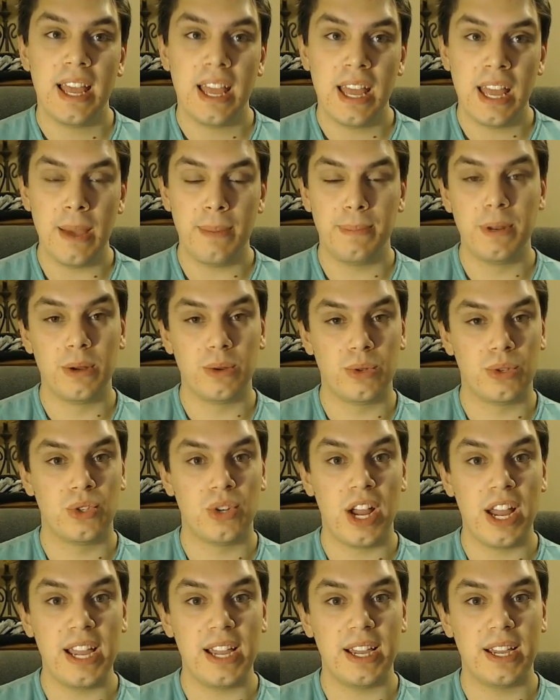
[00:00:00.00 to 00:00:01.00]
Hypno
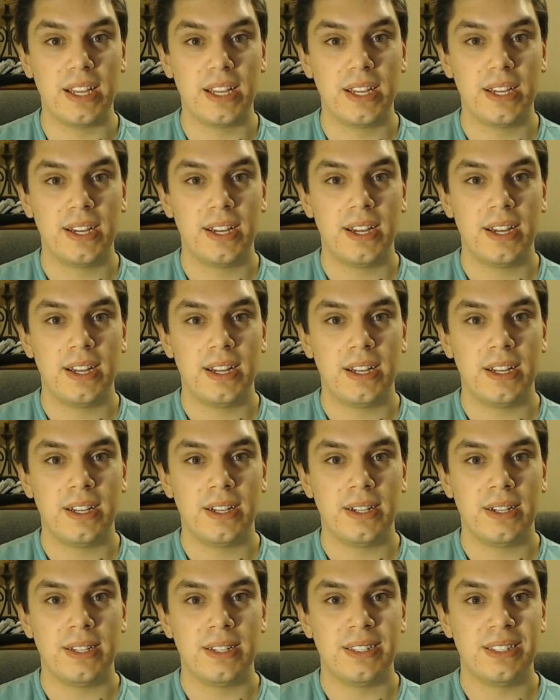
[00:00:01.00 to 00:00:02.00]
Strike,
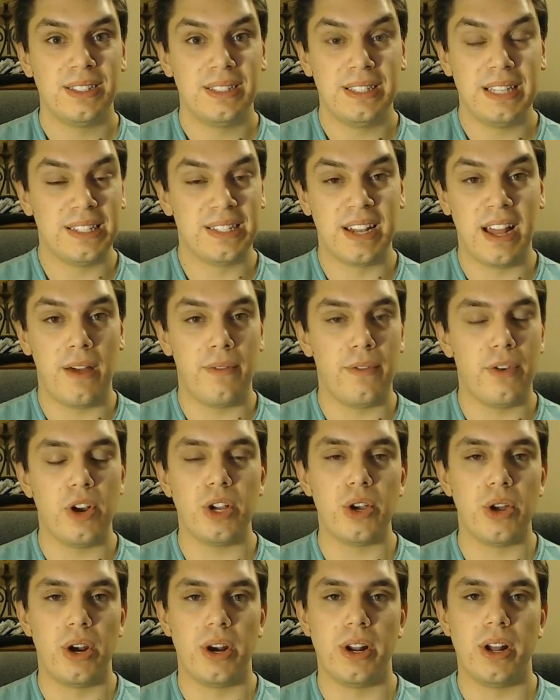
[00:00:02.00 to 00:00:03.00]
that's not very
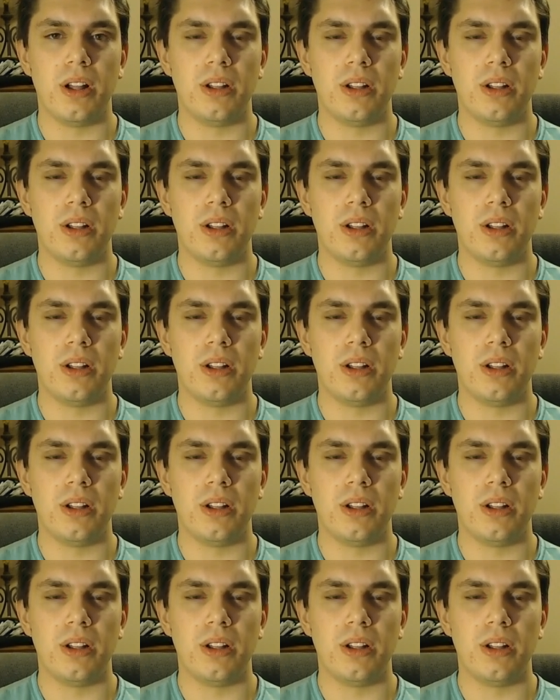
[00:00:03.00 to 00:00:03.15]
good at all.